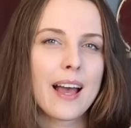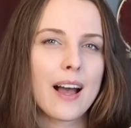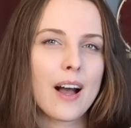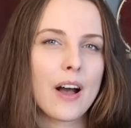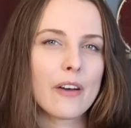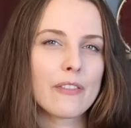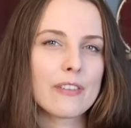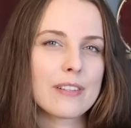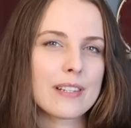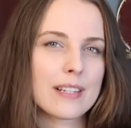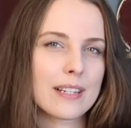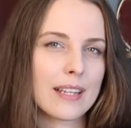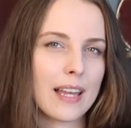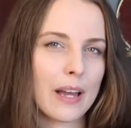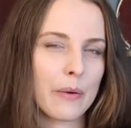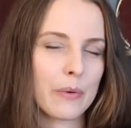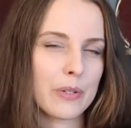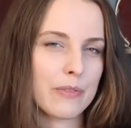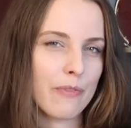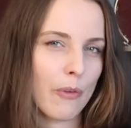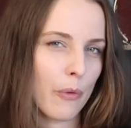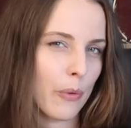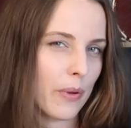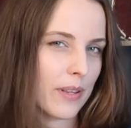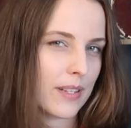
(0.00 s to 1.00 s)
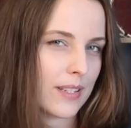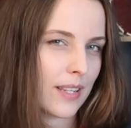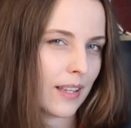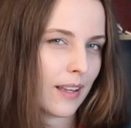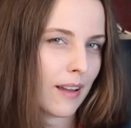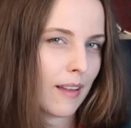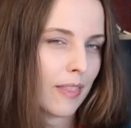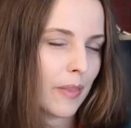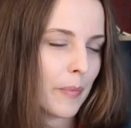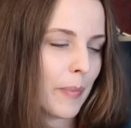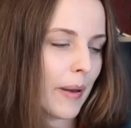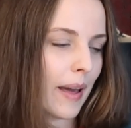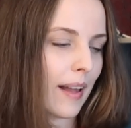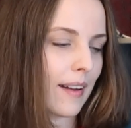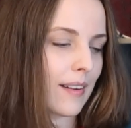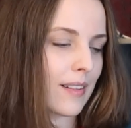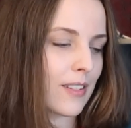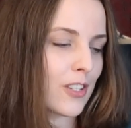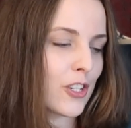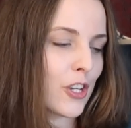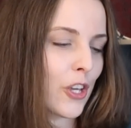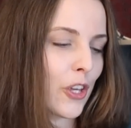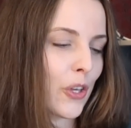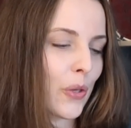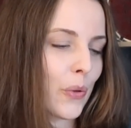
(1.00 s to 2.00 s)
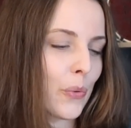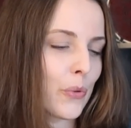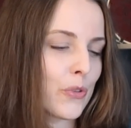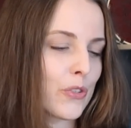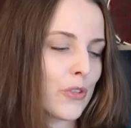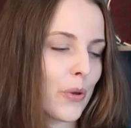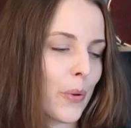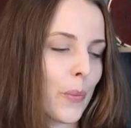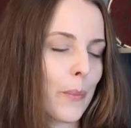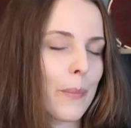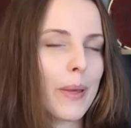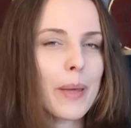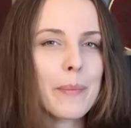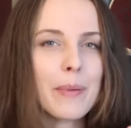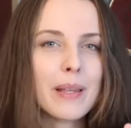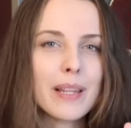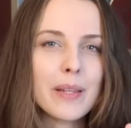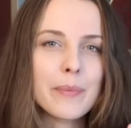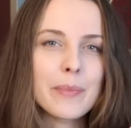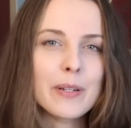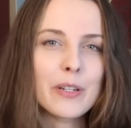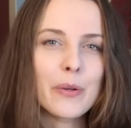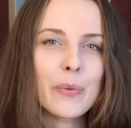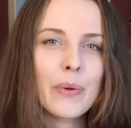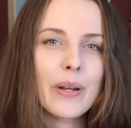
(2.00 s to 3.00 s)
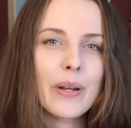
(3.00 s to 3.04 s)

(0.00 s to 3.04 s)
Obviously, I was focusing on the pattern too, so maybe a little bit